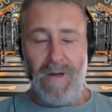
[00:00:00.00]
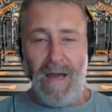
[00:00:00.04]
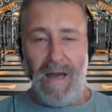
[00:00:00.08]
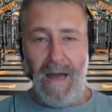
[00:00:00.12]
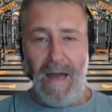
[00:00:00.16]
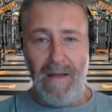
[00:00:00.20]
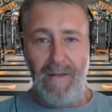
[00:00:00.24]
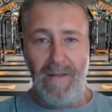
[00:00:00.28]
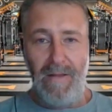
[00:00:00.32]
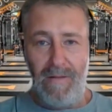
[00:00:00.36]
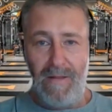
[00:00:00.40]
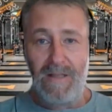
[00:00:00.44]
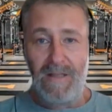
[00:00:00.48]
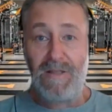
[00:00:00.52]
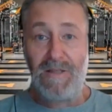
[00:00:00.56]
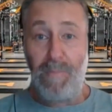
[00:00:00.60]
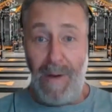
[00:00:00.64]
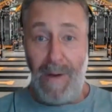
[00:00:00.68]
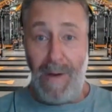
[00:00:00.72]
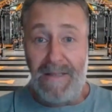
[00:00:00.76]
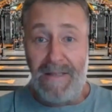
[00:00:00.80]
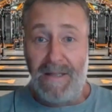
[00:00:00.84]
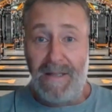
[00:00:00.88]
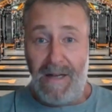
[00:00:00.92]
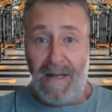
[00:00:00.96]
that's the
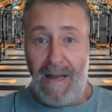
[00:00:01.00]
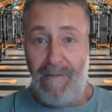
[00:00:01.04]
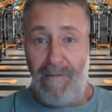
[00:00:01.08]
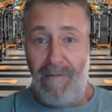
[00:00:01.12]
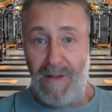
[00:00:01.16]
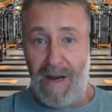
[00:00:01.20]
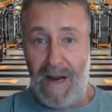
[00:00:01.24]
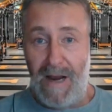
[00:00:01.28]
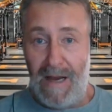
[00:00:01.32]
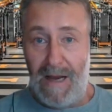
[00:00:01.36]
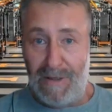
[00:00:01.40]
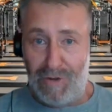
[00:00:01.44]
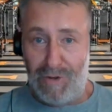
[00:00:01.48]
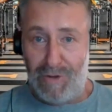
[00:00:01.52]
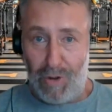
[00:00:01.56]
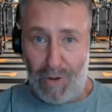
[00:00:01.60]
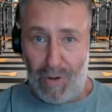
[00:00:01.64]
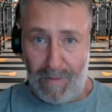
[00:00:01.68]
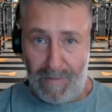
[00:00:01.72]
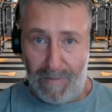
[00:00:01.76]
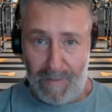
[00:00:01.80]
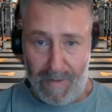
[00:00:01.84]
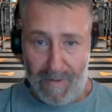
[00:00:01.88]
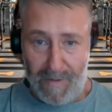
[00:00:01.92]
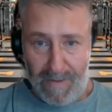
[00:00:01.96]
basic level that I start
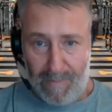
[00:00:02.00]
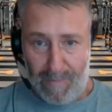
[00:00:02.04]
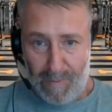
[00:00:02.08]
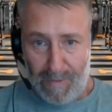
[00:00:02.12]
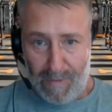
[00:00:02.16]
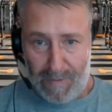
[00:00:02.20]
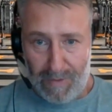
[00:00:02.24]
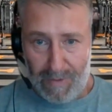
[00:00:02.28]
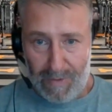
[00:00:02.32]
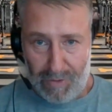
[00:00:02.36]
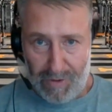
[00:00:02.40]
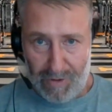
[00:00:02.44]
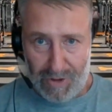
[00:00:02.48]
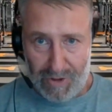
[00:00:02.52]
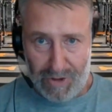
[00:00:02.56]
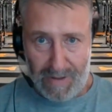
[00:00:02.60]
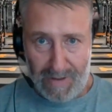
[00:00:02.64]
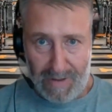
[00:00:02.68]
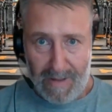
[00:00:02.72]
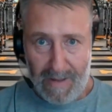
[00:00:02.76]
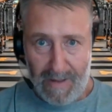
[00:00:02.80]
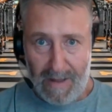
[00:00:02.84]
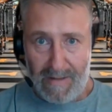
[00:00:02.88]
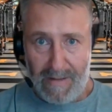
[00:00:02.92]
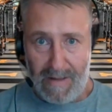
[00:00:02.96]
off with nutrition.
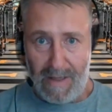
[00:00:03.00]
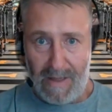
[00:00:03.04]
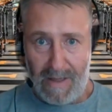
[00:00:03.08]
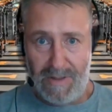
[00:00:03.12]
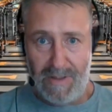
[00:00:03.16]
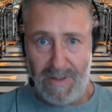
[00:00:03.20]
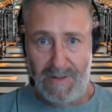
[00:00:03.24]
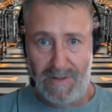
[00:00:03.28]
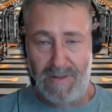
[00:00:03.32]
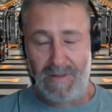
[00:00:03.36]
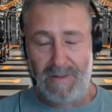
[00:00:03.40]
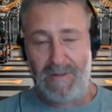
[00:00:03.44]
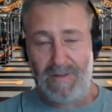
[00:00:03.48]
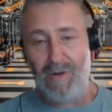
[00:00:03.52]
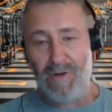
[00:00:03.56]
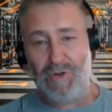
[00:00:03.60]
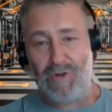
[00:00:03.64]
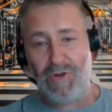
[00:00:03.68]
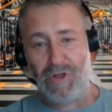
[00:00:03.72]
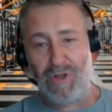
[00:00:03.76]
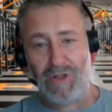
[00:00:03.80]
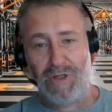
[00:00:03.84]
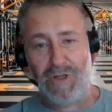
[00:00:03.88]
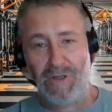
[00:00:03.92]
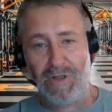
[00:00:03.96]
And that's just
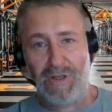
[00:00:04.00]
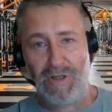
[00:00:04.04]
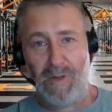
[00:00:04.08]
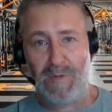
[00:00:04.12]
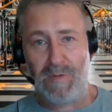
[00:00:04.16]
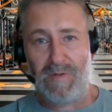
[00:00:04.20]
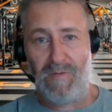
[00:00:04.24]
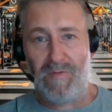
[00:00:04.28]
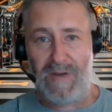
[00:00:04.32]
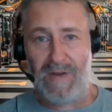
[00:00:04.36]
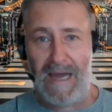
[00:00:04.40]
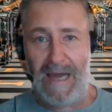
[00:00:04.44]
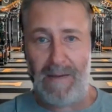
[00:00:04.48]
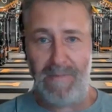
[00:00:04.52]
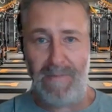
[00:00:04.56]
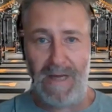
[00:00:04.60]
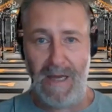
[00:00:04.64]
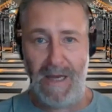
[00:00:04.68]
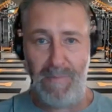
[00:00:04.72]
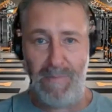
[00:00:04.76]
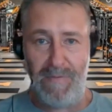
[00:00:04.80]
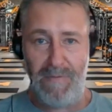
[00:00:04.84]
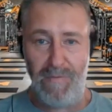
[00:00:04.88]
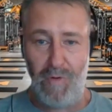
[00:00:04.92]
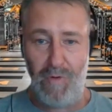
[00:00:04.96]
nutrition in terms of game
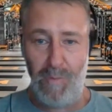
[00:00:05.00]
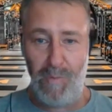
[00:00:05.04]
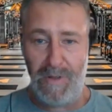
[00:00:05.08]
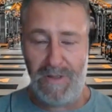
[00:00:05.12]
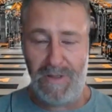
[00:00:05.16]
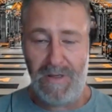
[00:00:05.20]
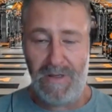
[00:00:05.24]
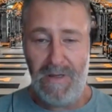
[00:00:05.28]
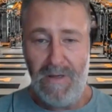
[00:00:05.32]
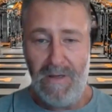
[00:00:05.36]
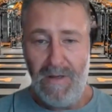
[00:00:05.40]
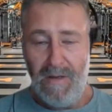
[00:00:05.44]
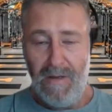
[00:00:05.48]
day performance.